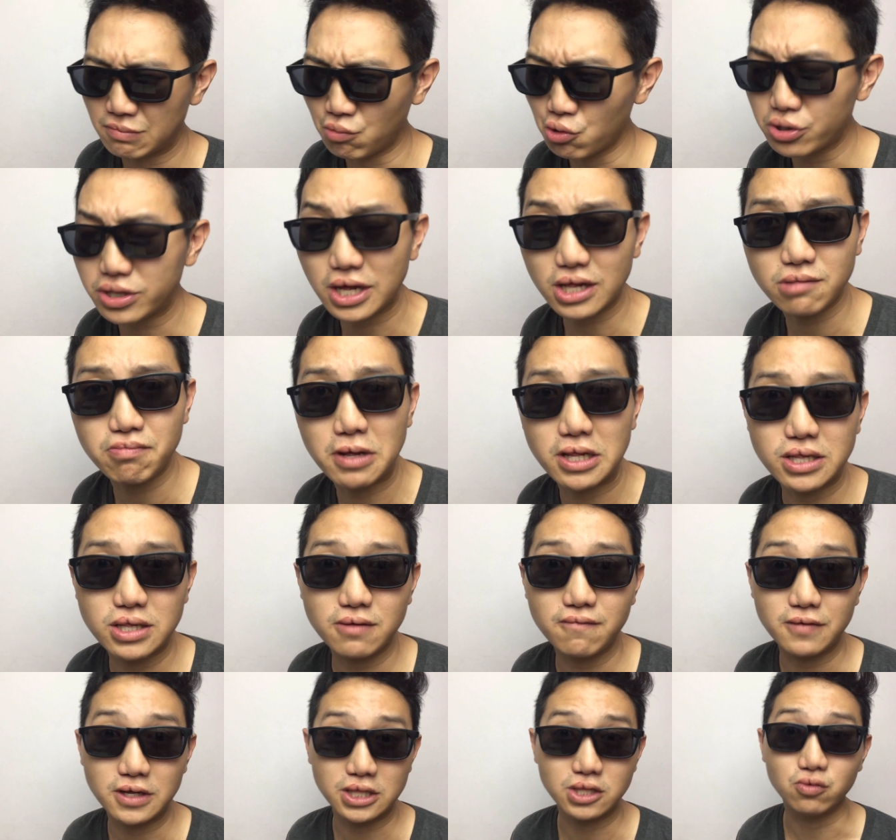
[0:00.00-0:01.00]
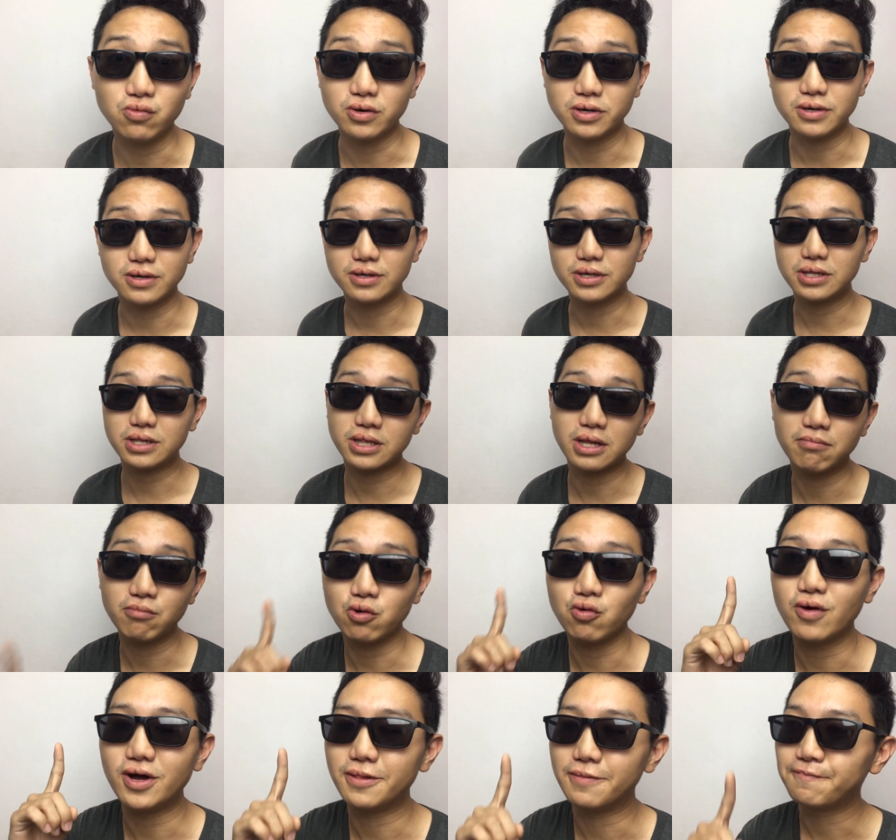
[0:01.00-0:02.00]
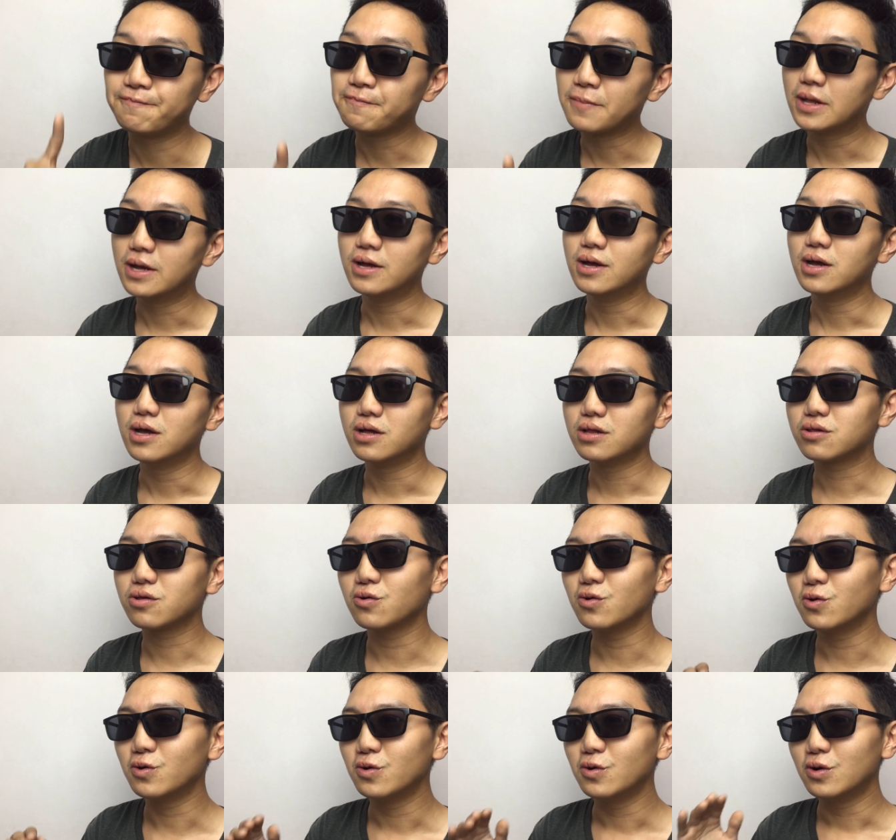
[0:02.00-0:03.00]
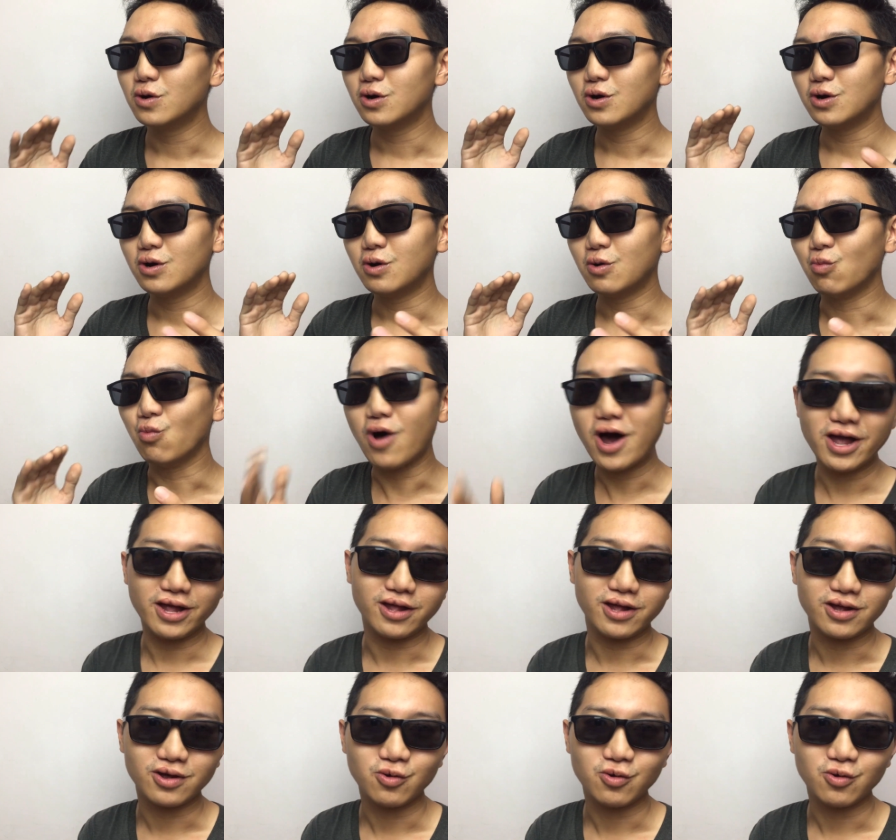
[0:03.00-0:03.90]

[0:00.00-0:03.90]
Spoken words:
most expensive in the world. It's number one. So why